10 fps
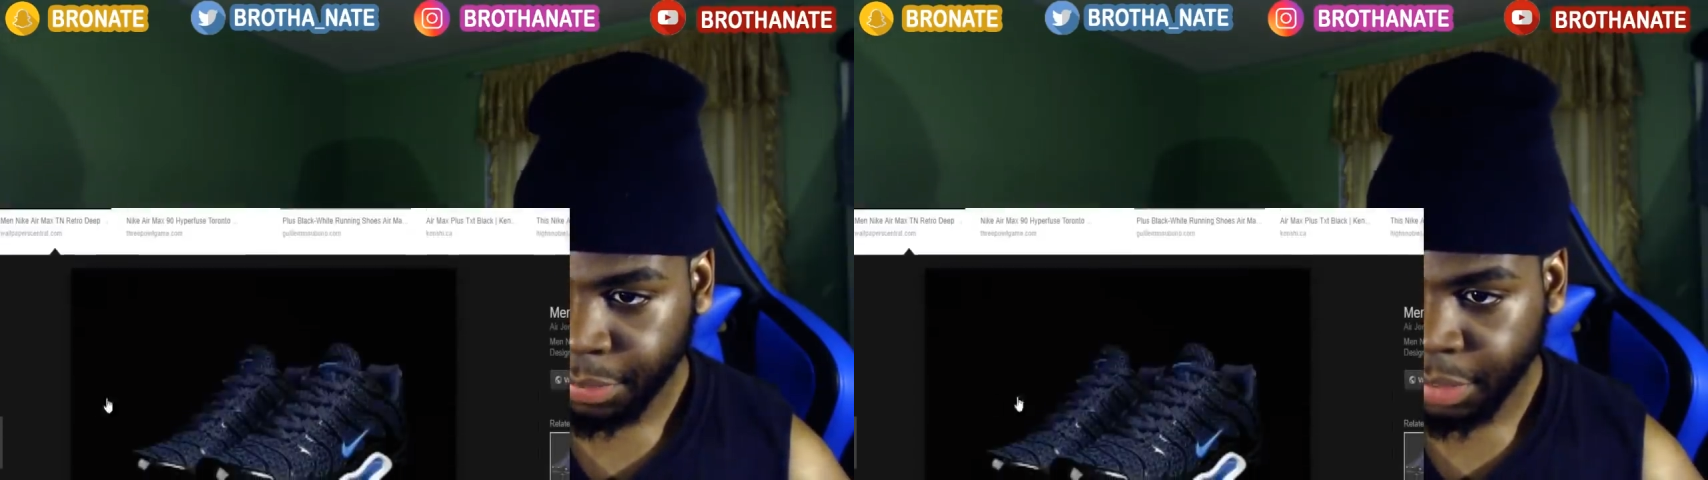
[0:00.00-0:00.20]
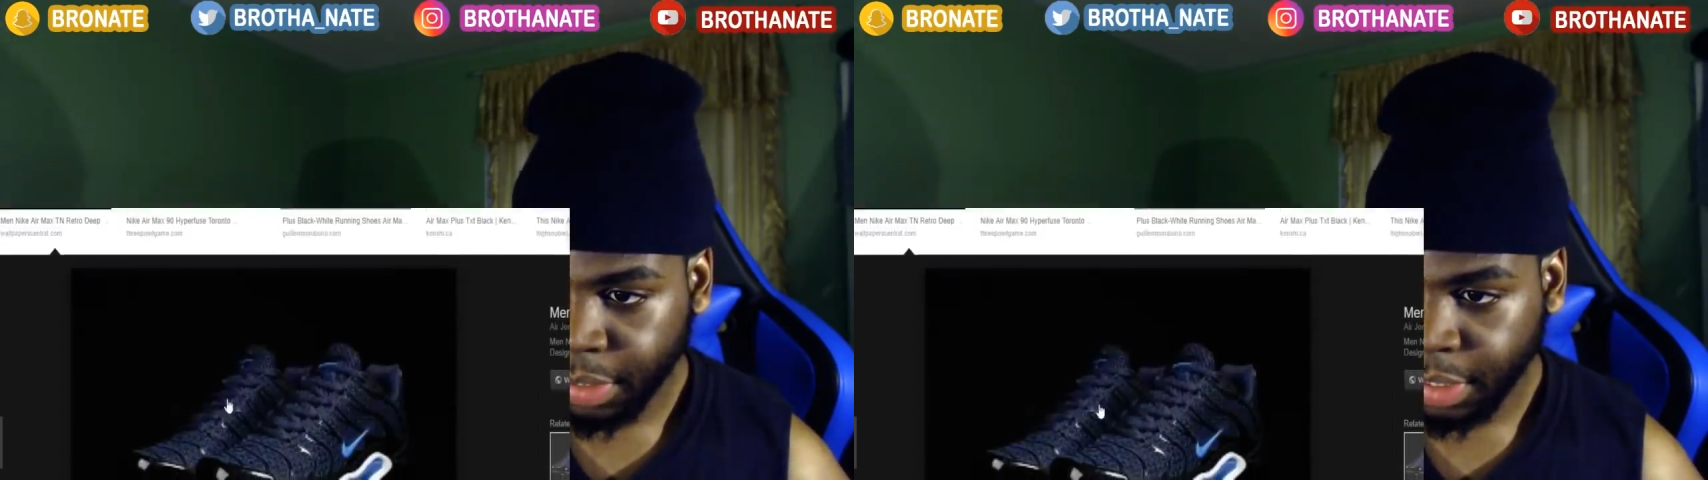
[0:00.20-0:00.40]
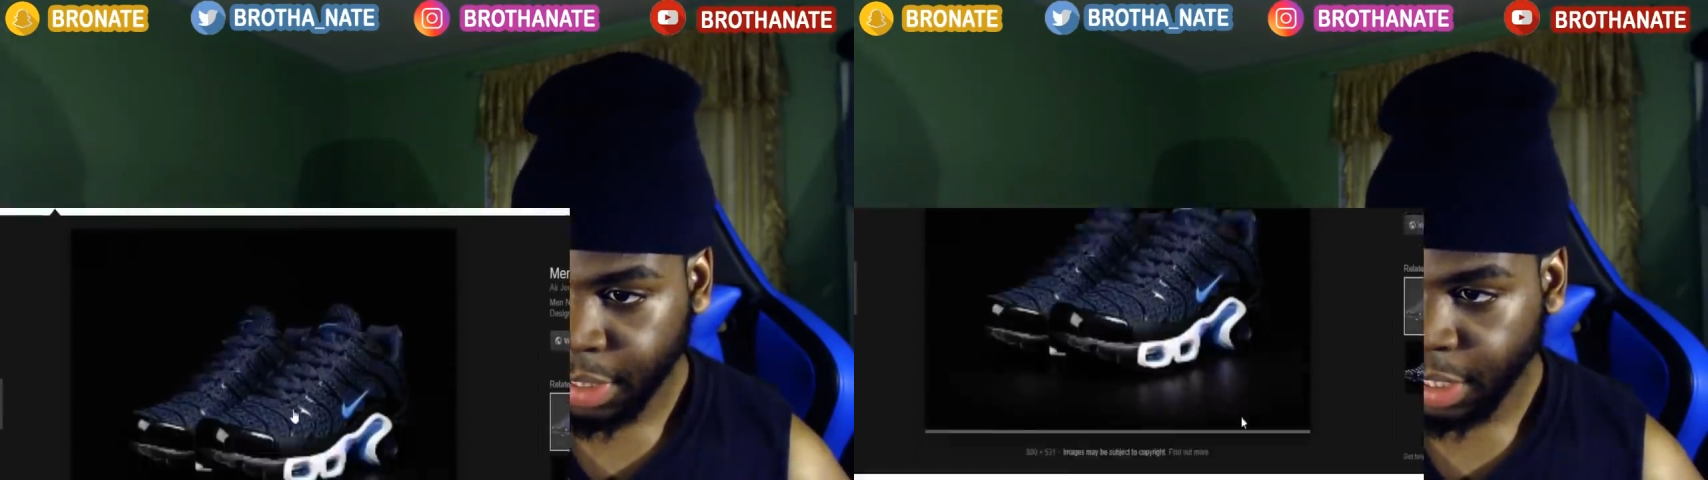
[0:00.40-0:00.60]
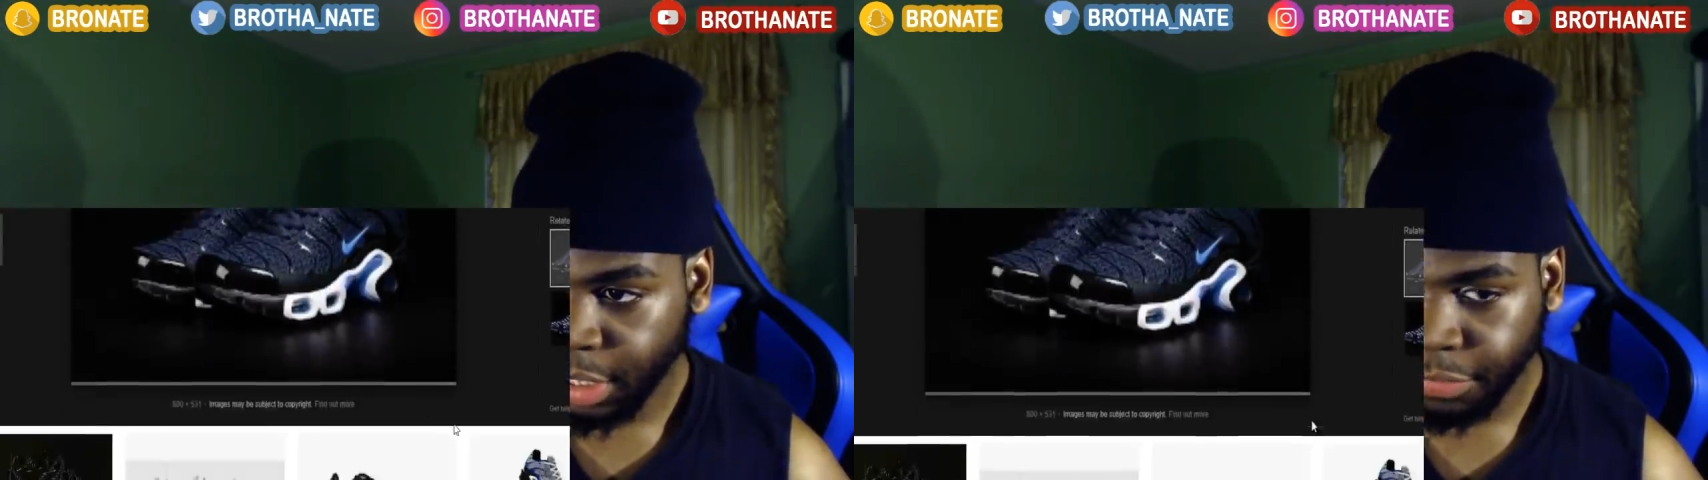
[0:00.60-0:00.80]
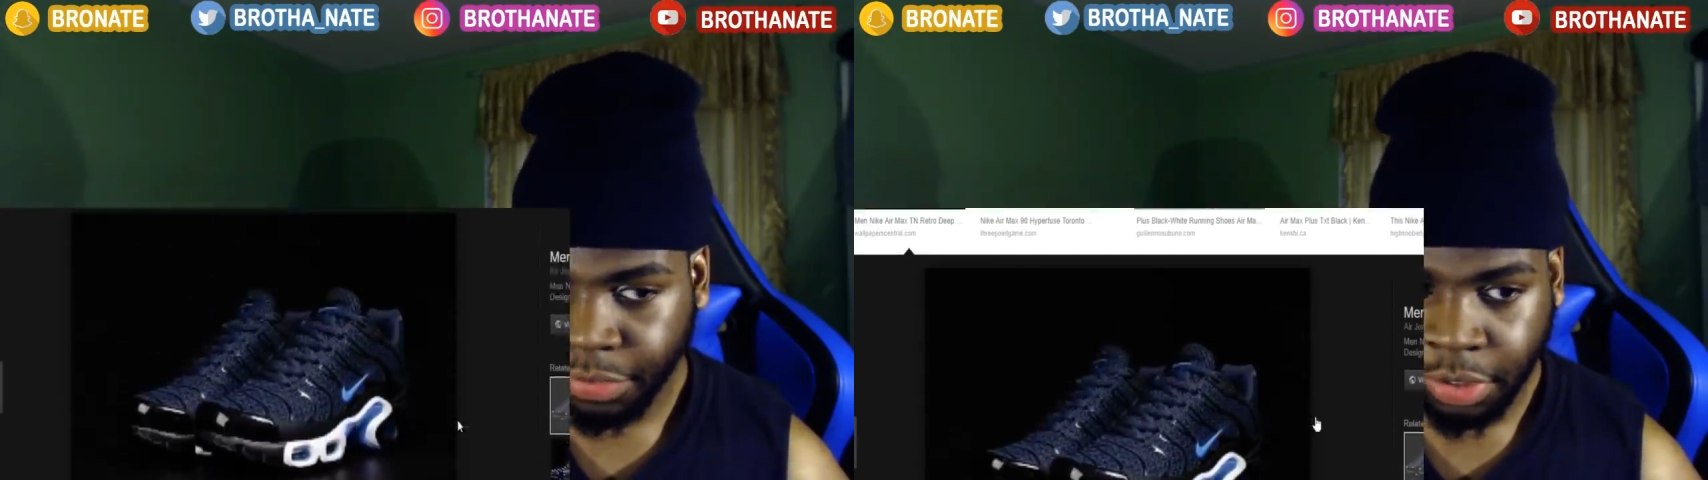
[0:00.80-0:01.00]
man, they got
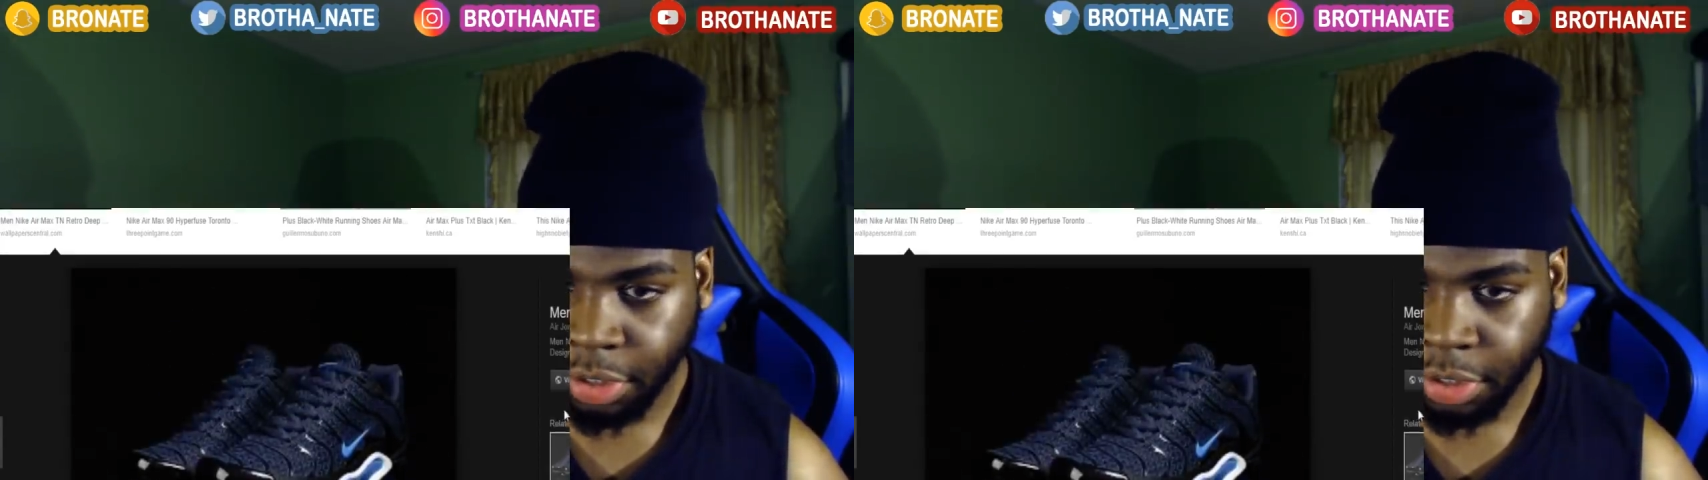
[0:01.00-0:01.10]
like different